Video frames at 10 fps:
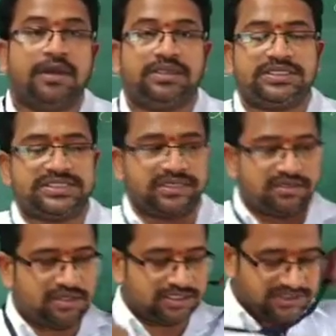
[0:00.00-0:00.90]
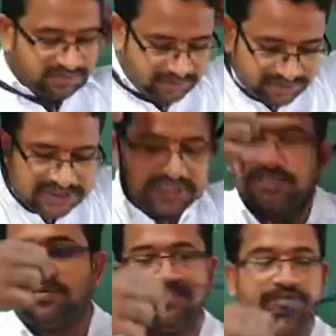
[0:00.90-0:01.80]
In this second concept, you may
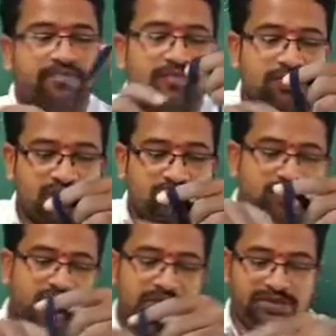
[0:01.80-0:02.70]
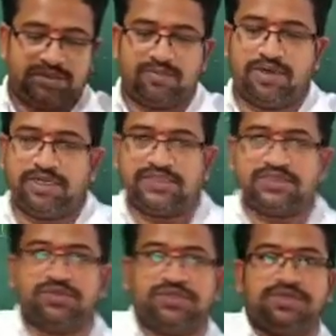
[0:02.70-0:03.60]
see what the body is
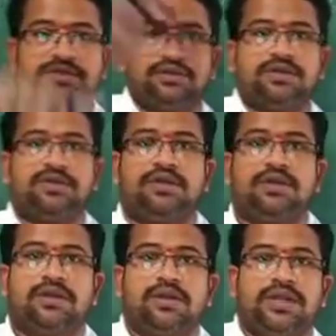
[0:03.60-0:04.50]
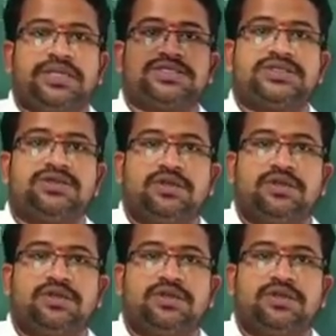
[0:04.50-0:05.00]
doing. It's